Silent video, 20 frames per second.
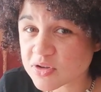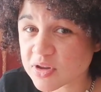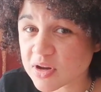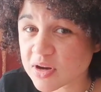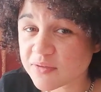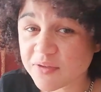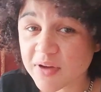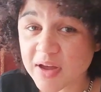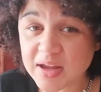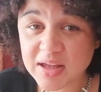that
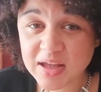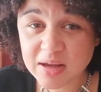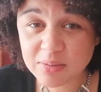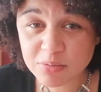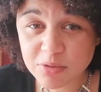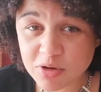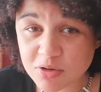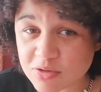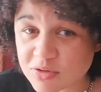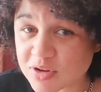if I keep
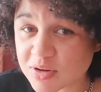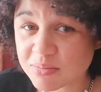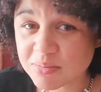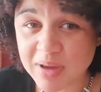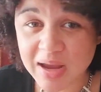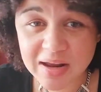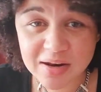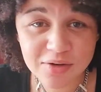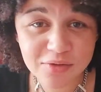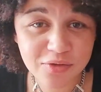using
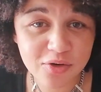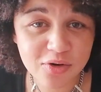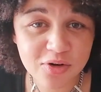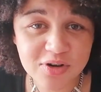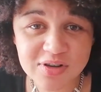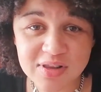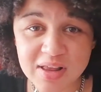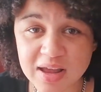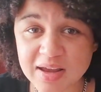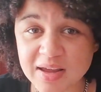
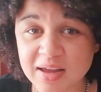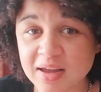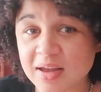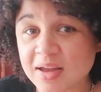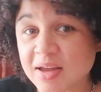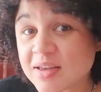metaphors like